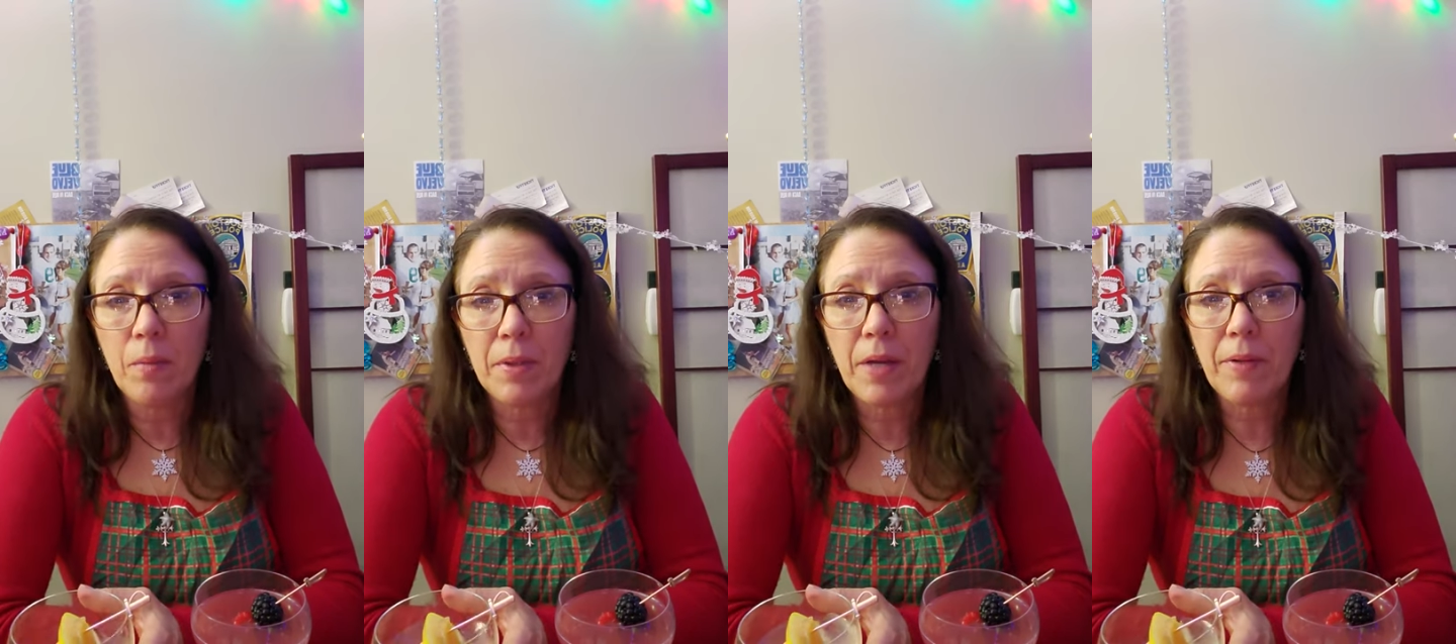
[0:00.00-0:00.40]

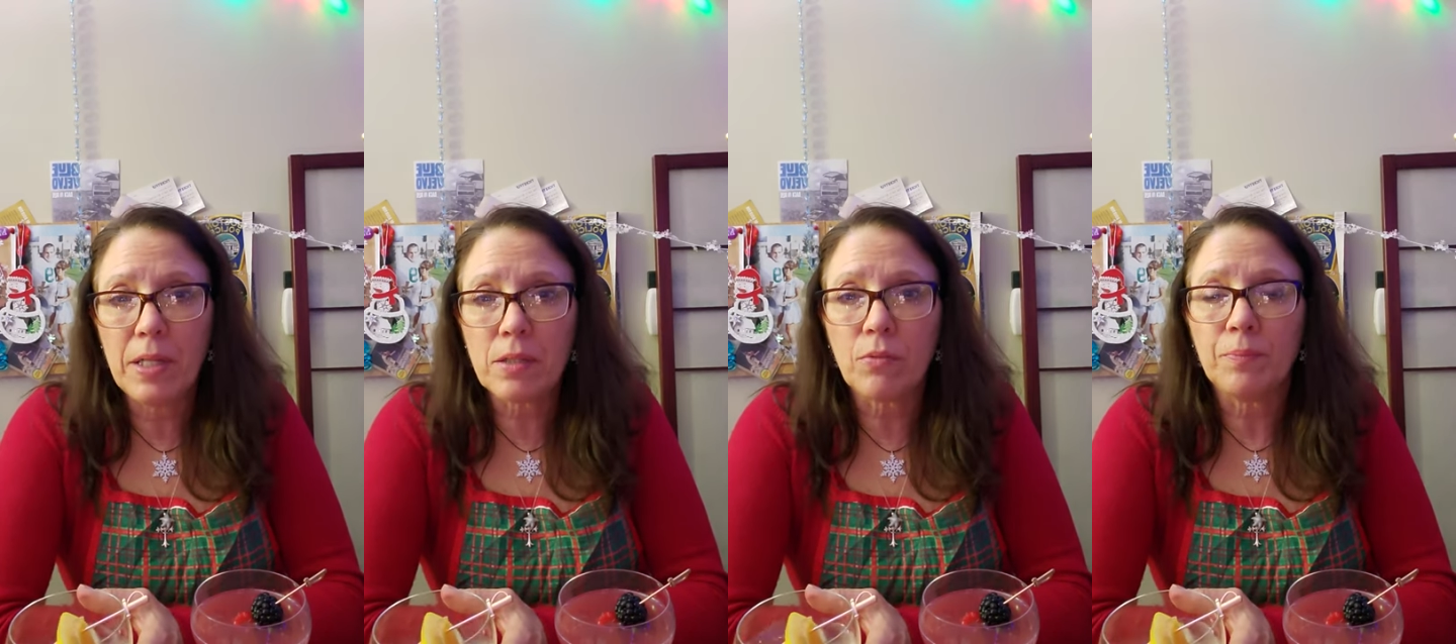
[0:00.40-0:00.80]
There it
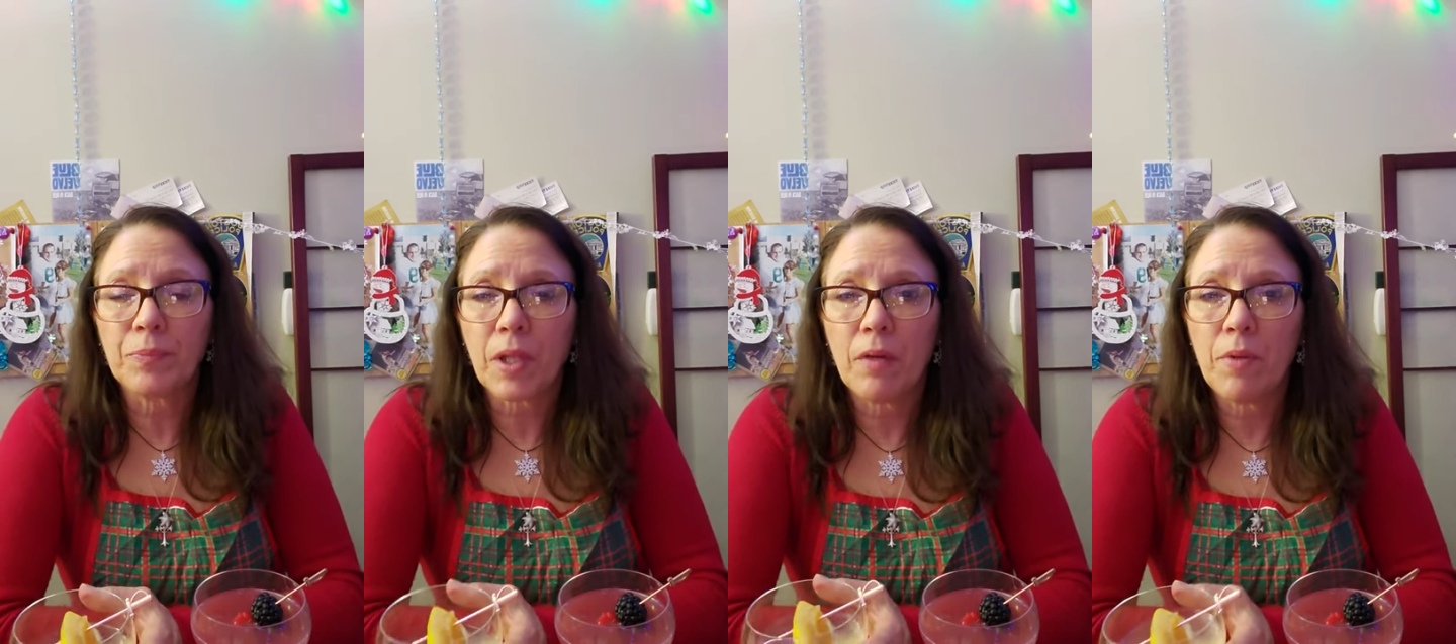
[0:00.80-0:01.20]
is.
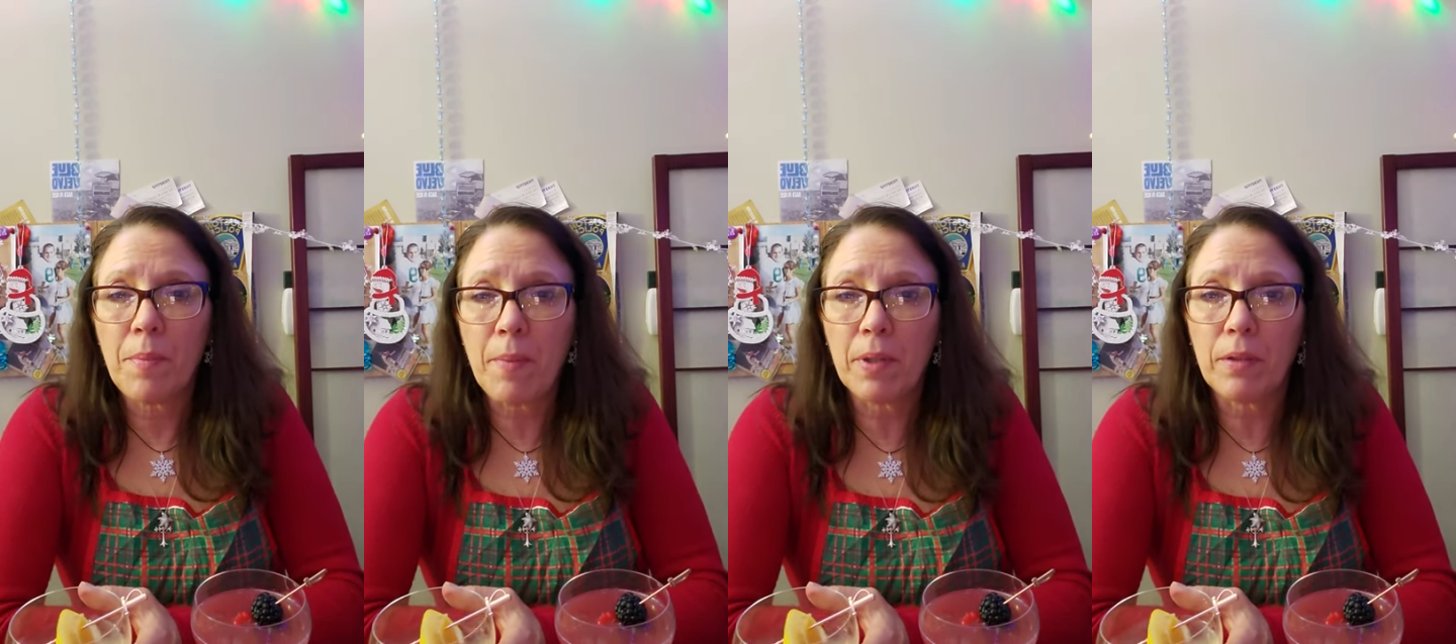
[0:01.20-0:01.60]

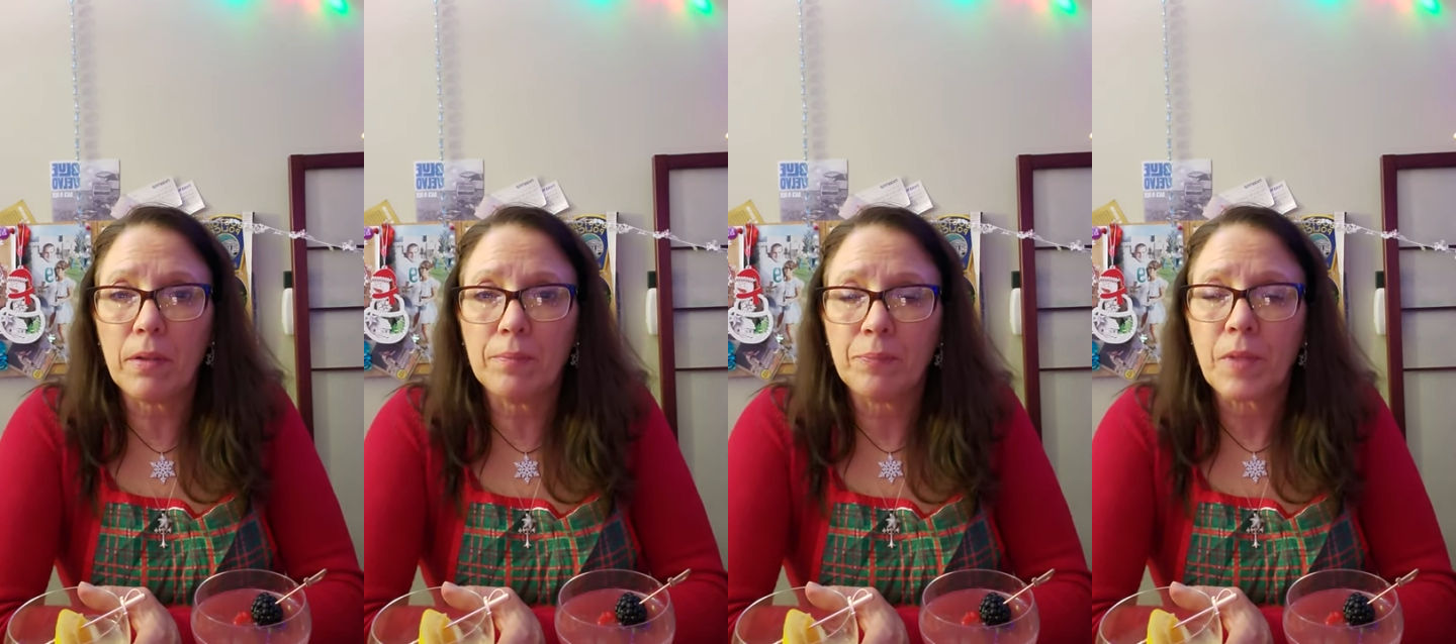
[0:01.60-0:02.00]
Remember,
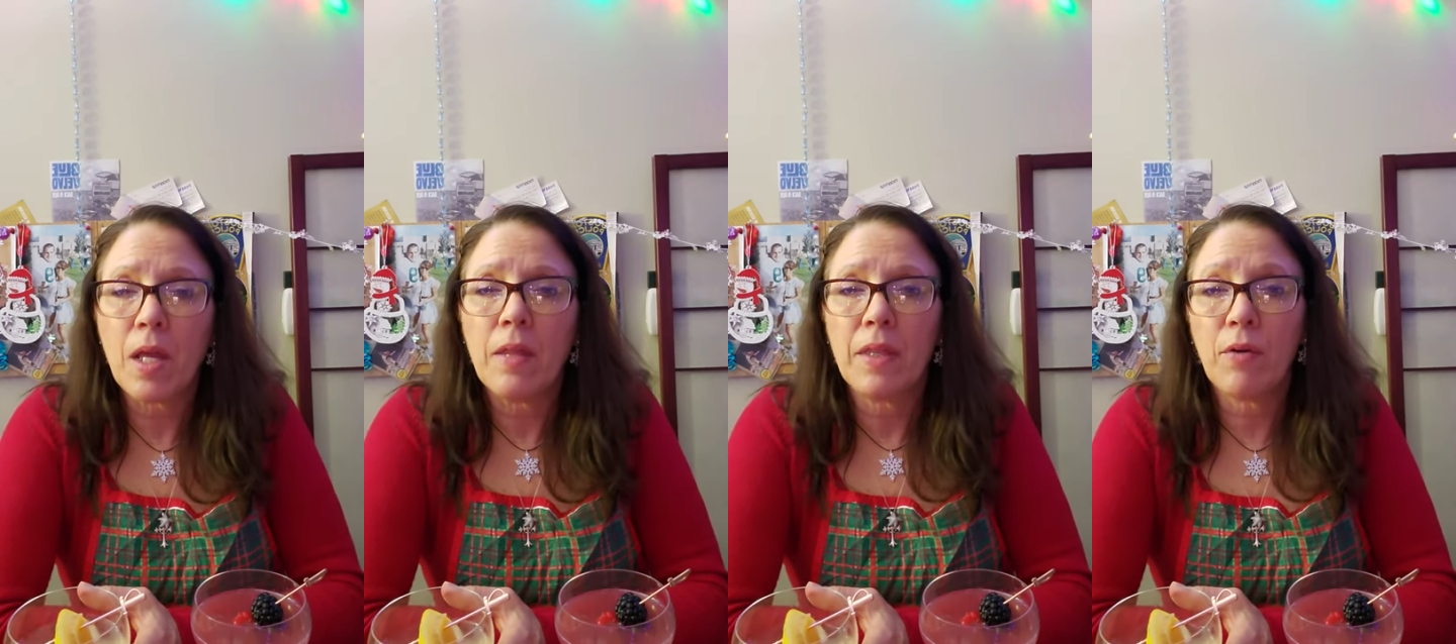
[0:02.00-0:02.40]

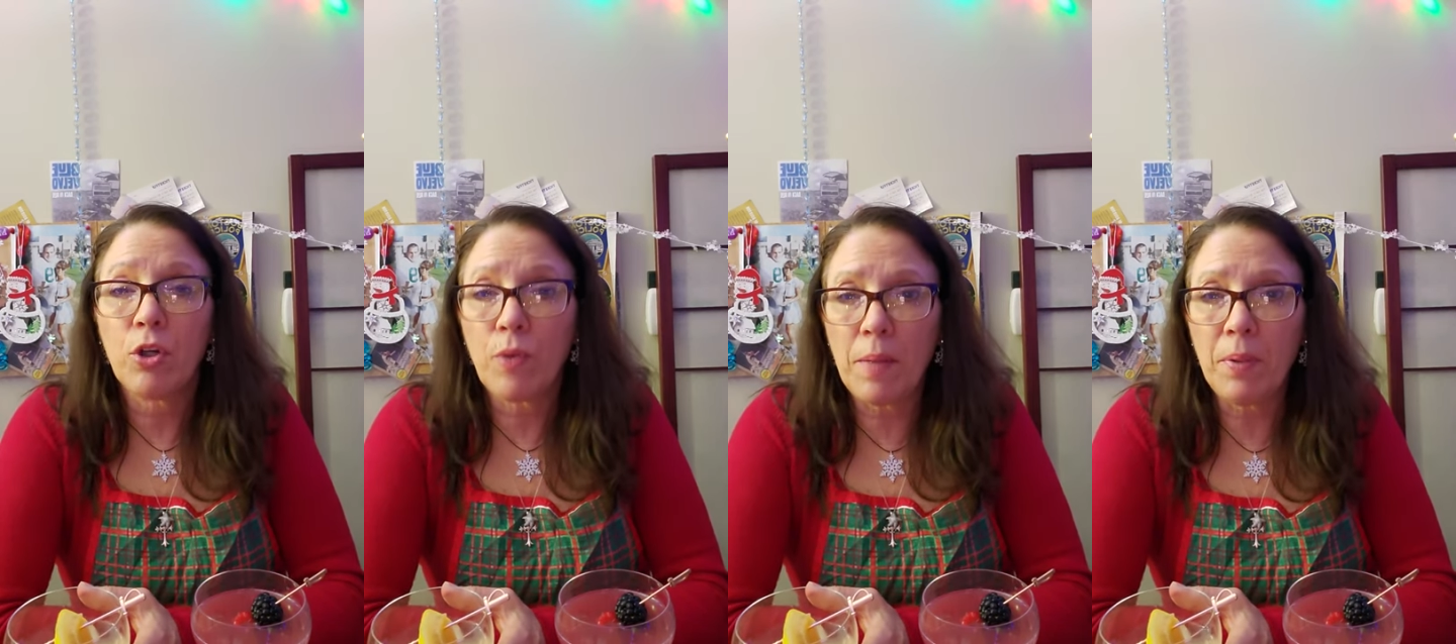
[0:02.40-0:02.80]
there are
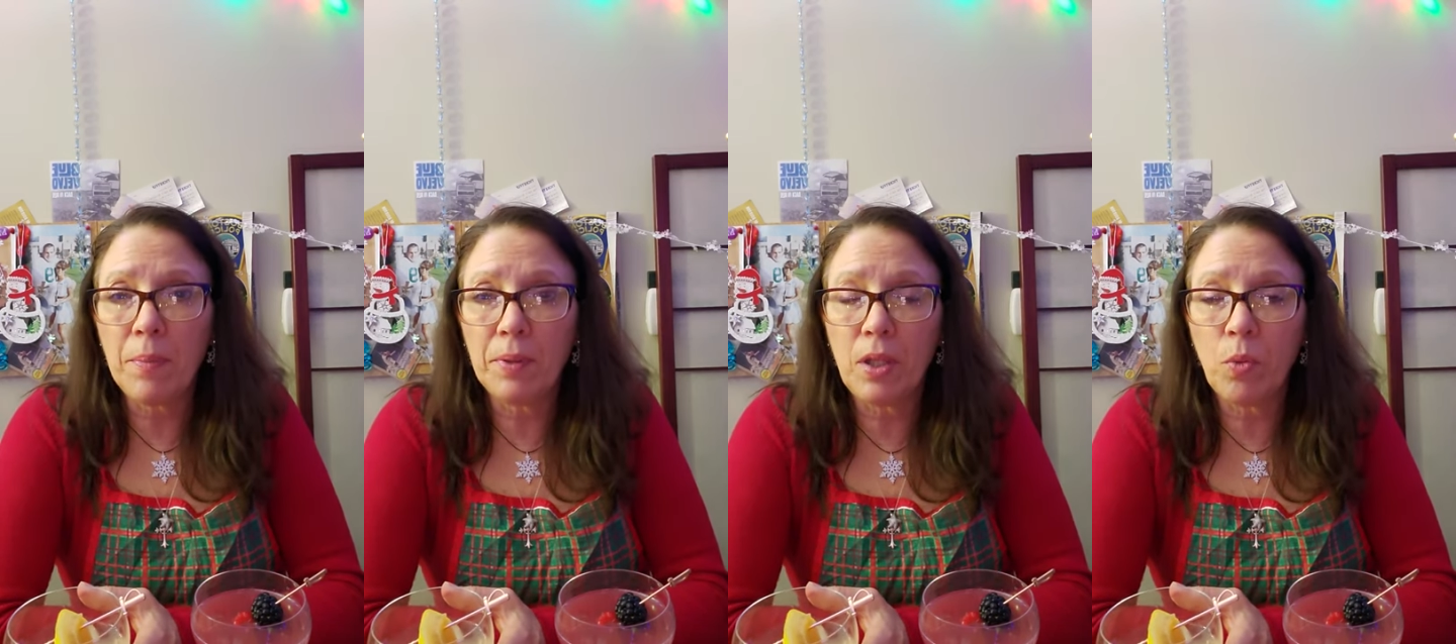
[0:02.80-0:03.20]
great
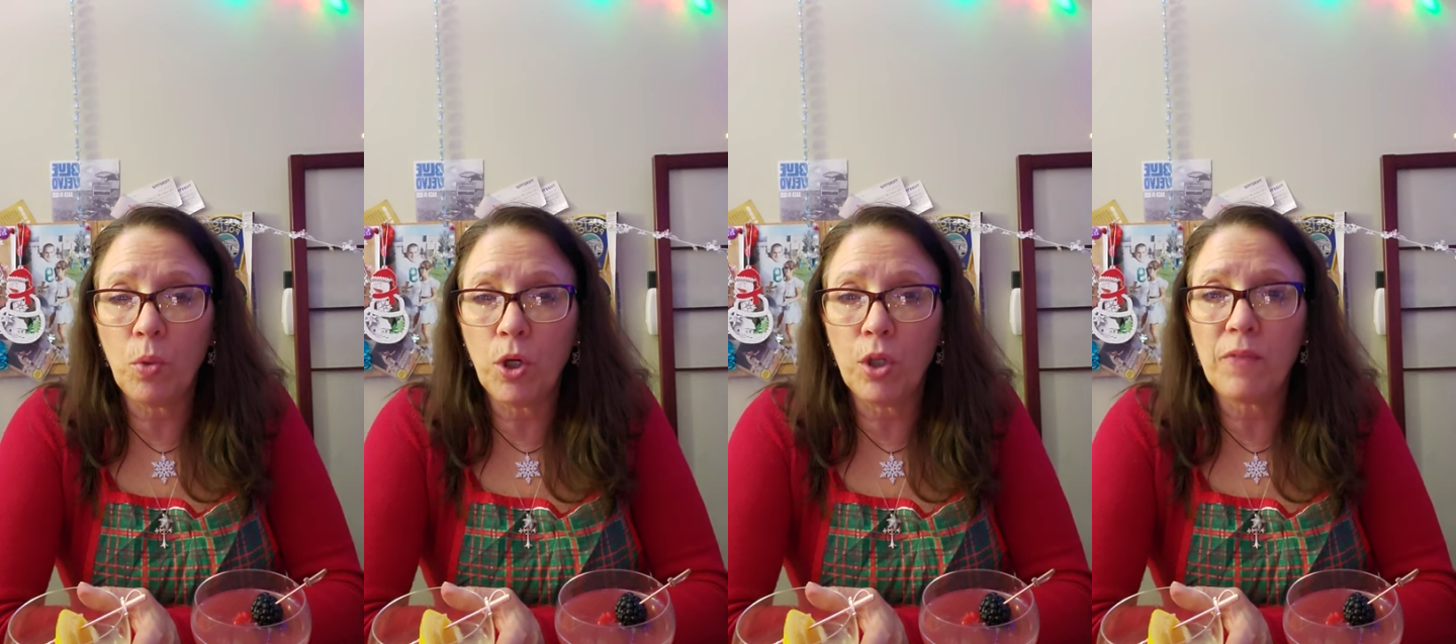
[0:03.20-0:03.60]
people in the
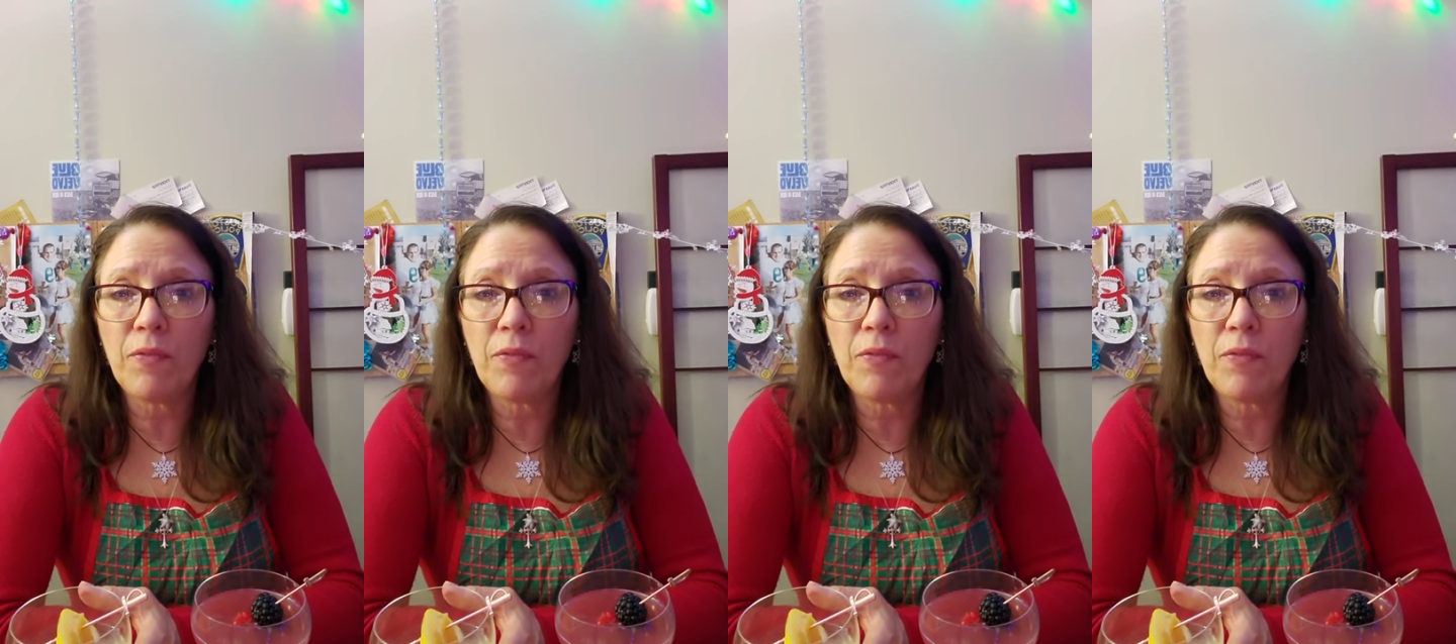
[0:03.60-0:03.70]
world.